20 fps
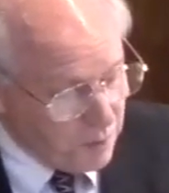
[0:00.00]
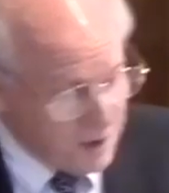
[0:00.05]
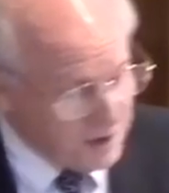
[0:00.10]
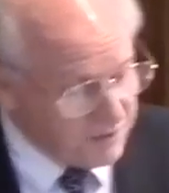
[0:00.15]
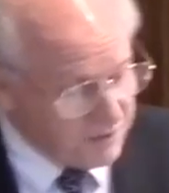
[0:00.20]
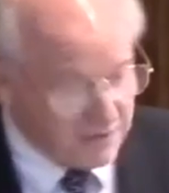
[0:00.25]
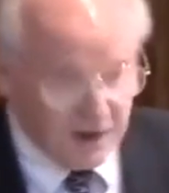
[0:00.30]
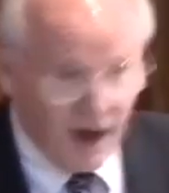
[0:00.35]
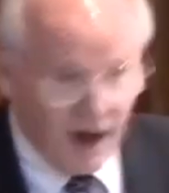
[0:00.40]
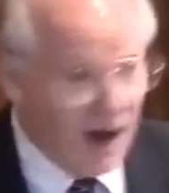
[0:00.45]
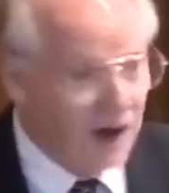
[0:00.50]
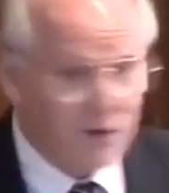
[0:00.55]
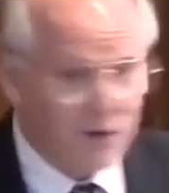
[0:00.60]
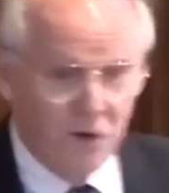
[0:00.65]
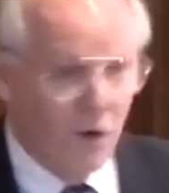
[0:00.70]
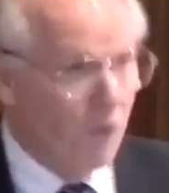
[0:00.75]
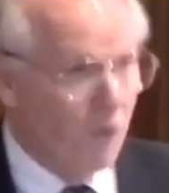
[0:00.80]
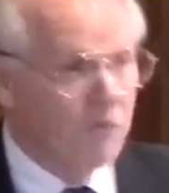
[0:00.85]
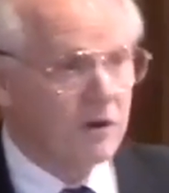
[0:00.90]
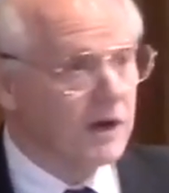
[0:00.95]
of God
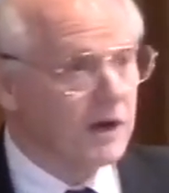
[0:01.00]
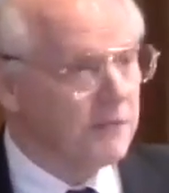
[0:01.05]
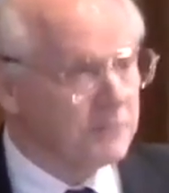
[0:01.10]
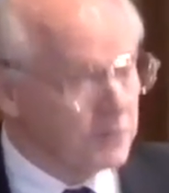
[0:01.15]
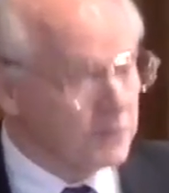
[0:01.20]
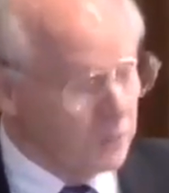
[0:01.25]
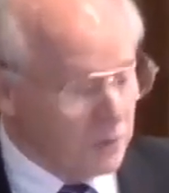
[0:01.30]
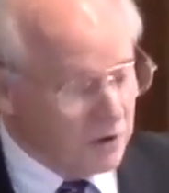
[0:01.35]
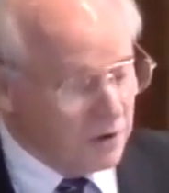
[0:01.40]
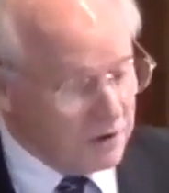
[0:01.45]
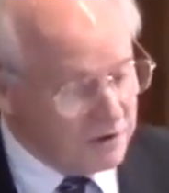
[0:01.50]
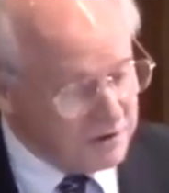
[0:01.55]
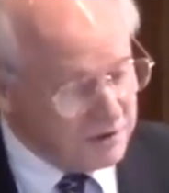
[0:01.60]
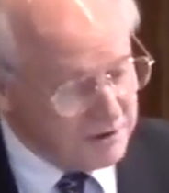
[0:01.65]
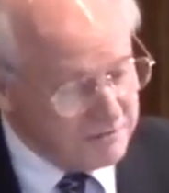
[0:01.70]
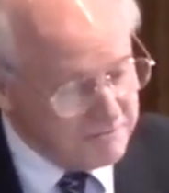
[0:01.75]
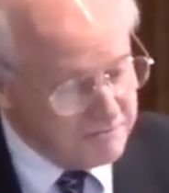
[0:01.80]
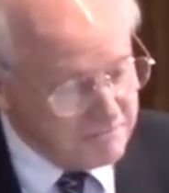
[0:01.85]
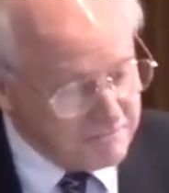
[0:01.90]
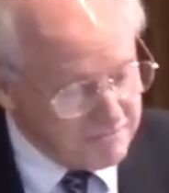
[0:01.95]
overcomes the
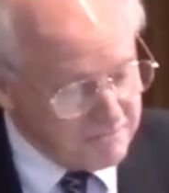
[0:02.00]
world.